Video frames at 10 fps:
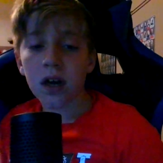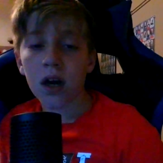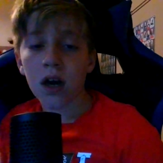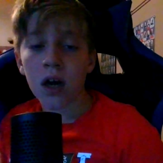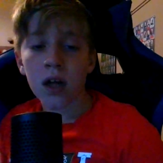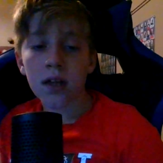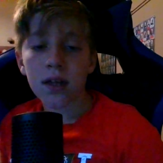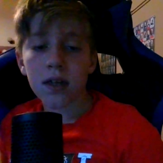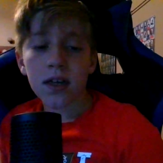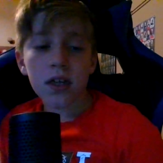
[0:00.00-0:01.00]
Uh,
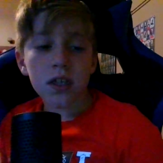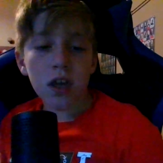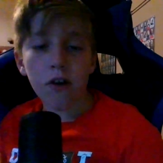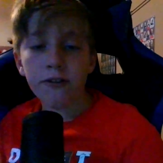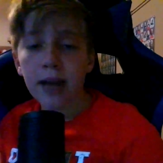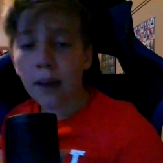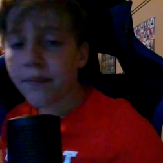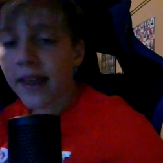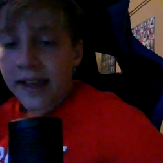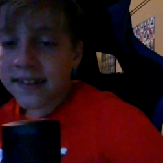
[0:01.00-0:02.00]
a lot of time
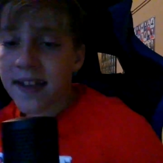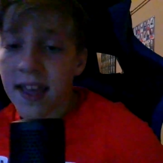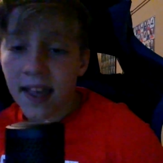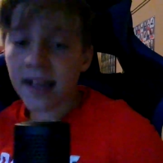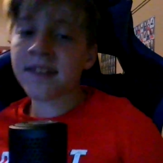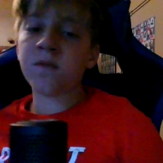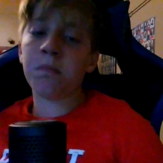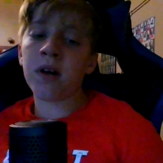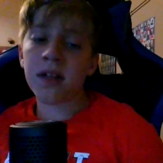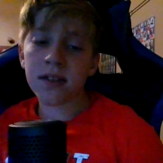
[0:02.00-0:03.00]
they get hits,
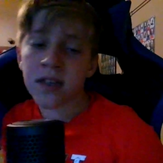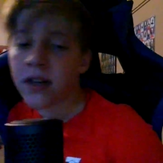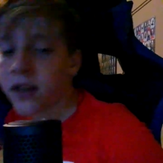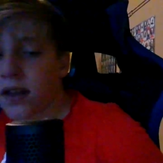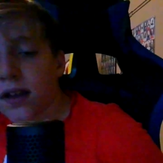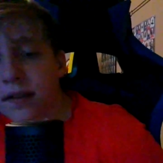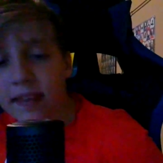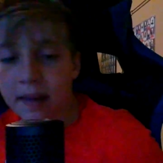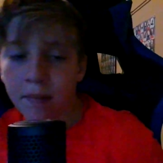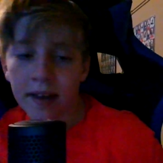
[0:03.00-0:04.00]
but the
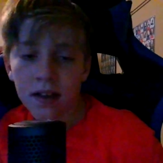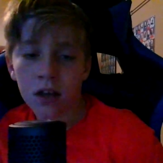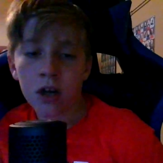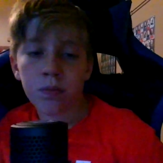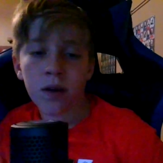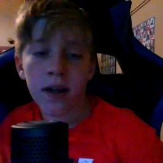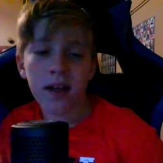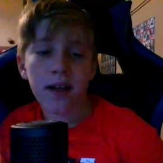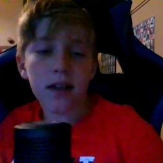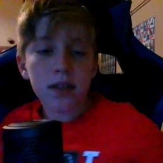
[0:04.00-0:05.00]
they make a good
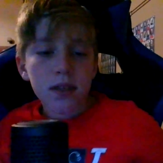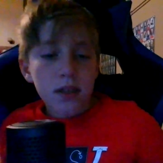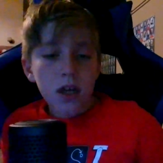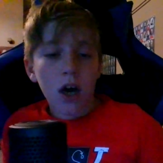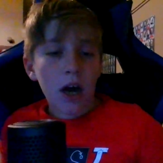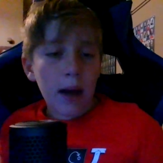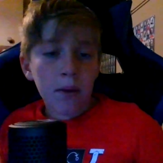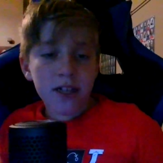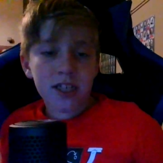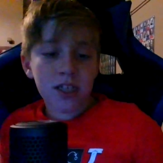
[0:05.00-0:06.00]
play. Uh, I
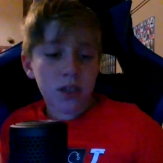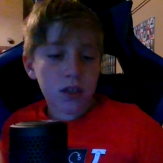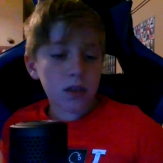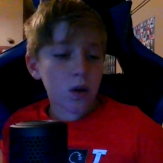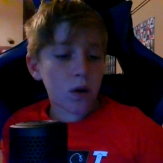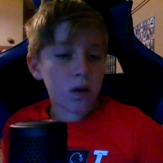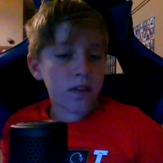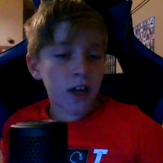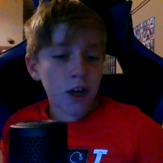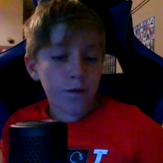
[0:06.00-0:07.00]
watched this
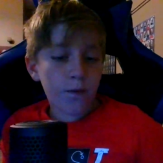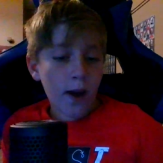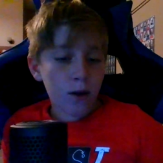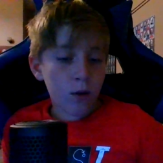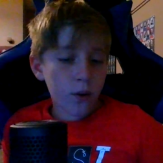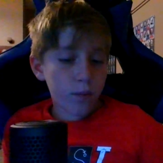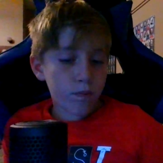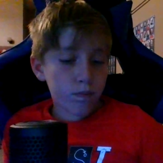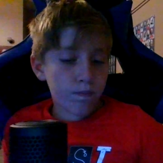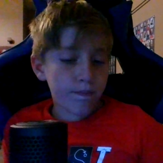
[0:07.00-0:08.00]
the final
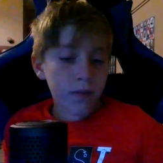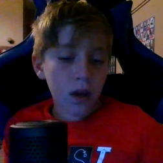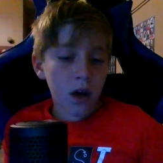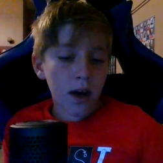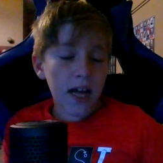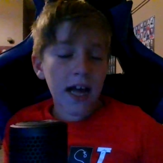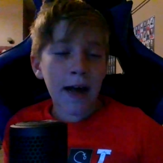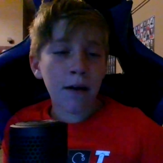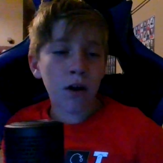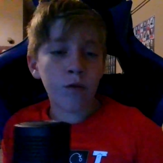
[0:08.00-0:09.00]
uh,
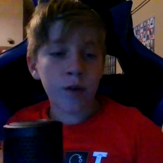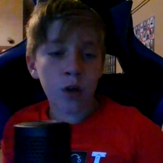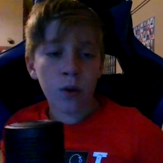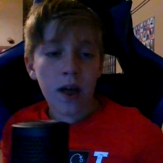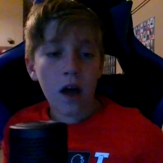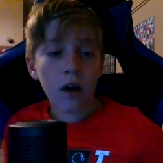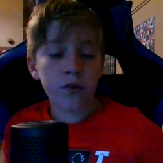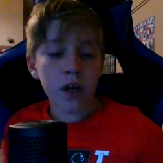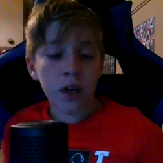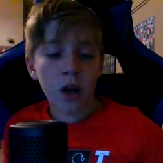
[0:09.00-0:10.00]
out of a new of
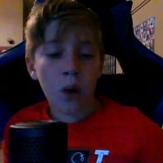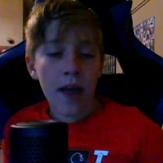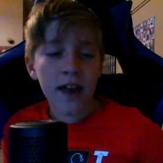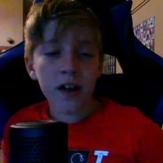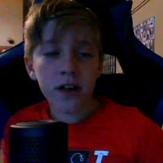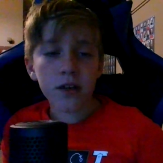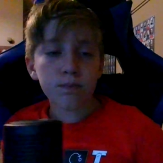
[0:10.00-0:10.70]
a no hitter.